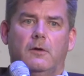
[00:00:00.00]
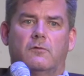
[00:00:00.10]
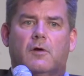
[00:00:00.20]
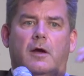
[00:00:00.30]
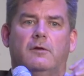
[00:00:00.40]

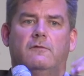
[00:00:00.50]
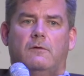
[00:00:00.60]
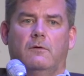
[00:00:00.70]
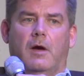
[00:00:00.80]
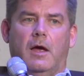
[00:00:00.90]
trying
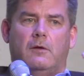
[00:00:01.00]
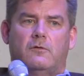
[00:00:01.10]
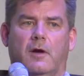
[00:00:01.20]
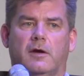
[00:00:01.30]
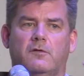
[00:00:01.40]
to, uh,
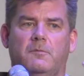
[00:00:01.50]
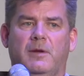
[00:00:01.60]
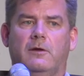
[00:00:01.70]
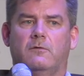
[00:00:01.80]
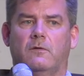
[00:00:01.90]
trying to
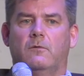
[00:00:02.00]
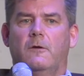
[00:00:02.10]
speak to.